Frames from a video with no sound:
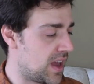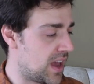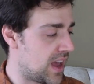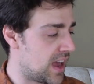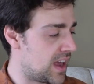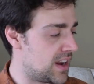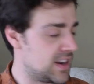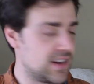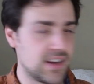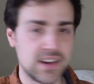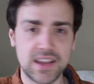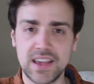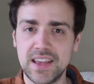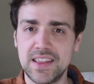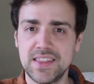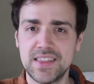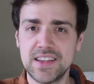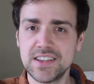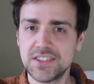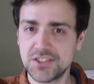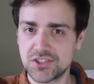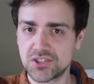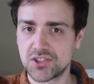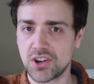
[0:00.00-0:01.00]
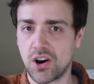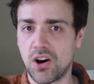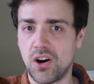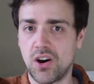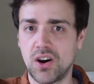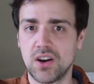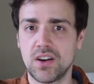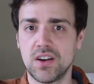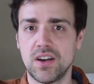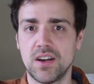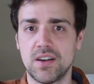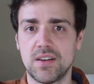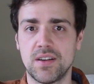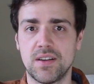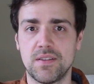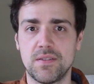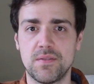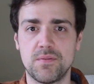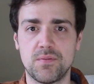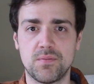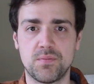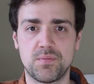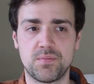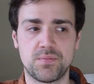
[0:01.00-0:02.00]
And in this song,
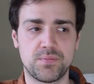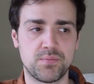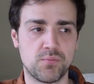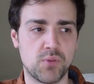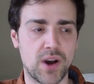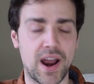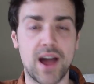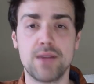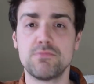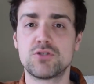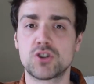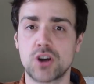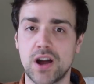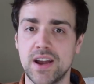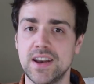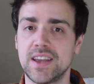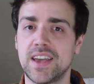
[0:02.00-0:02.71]
what I'm trying